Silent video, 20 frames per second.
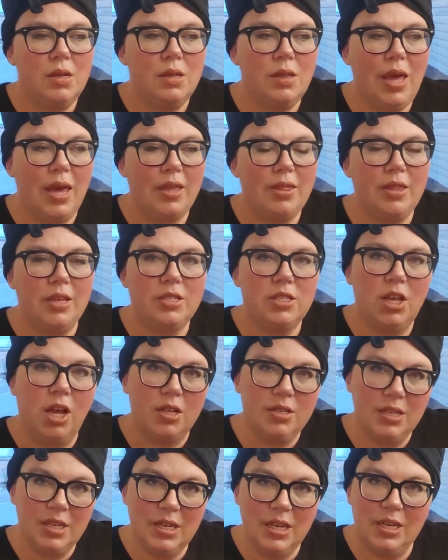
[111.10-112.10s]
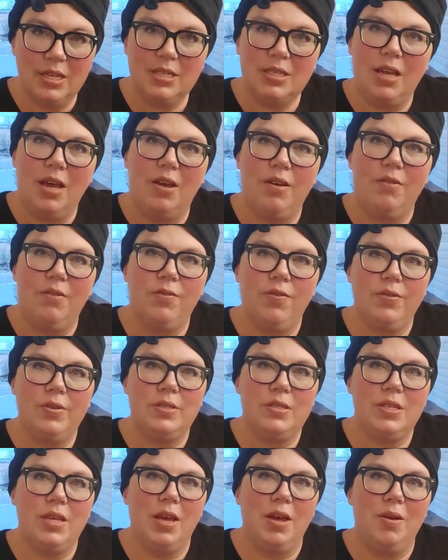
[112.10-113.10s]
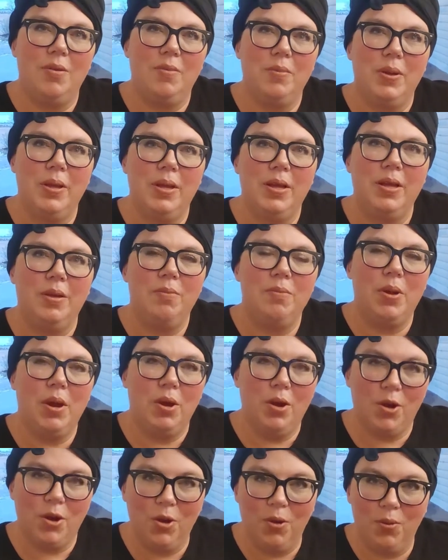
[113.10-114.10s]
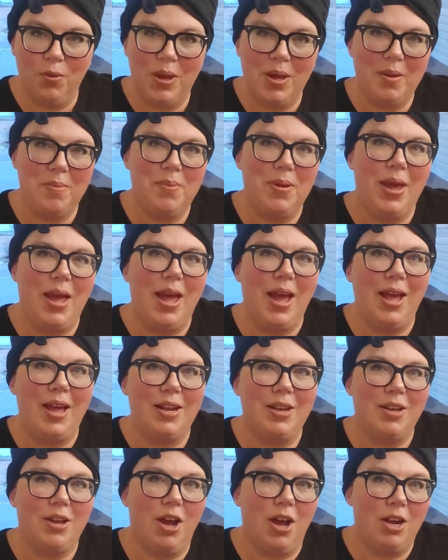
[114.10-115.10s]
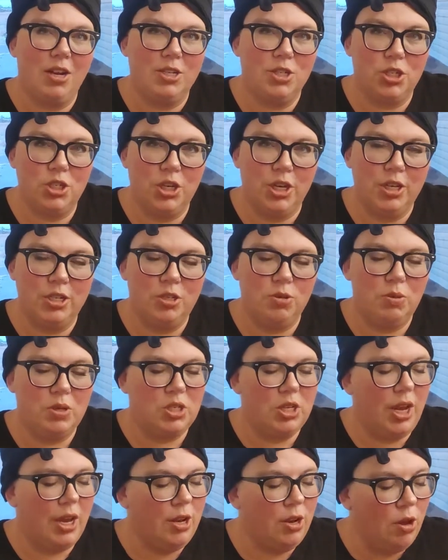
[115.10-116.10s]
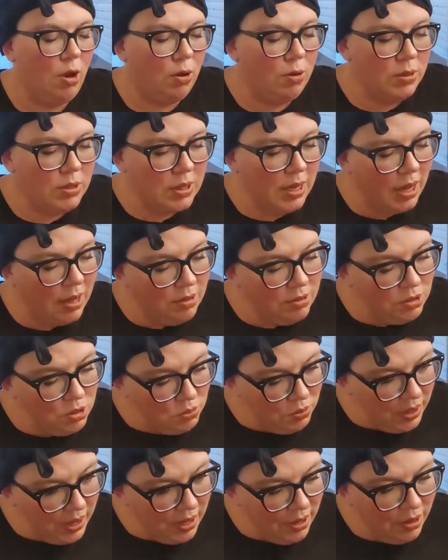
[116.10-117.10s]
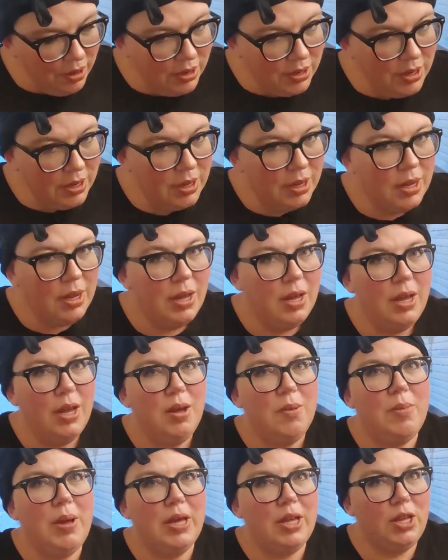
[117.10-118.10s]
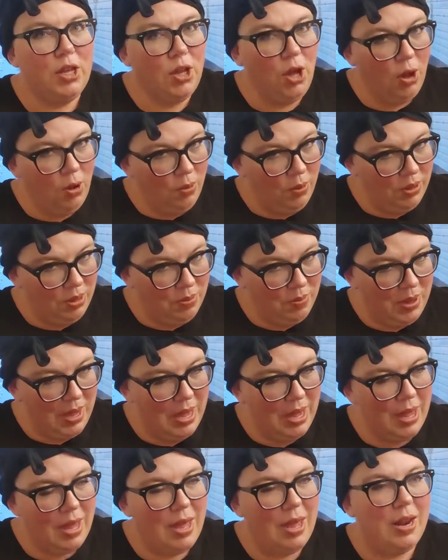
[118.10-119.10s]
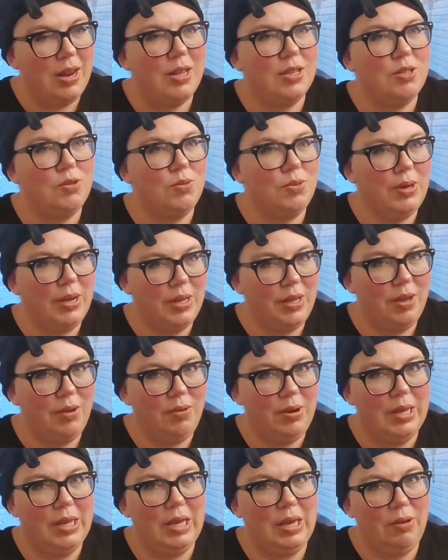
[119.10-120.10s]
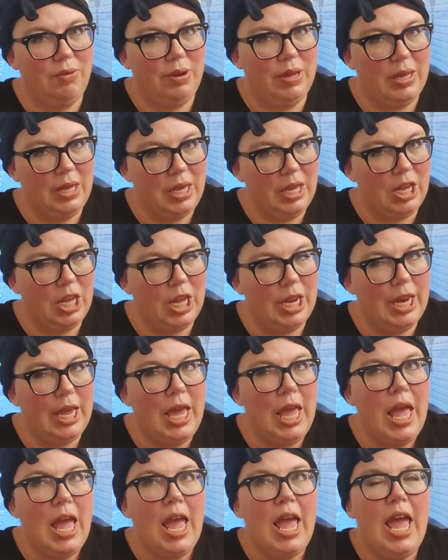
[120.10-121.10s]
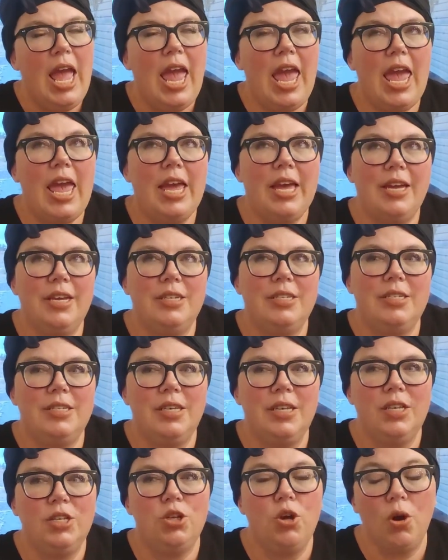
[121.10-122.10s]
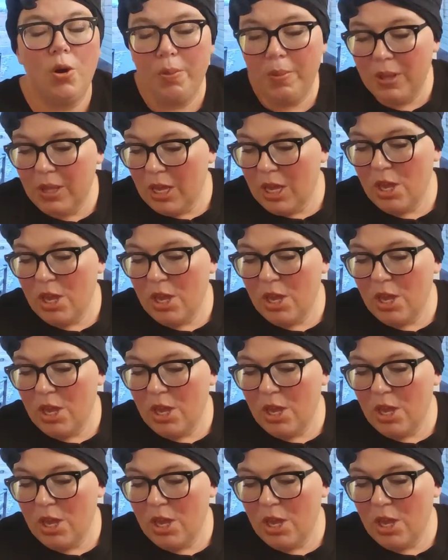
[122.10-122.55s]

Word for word: like the saltiness of some Miracle Whip, and cottage cheese, which I know sounds weird, but go with me. It is really, really, really good. And normally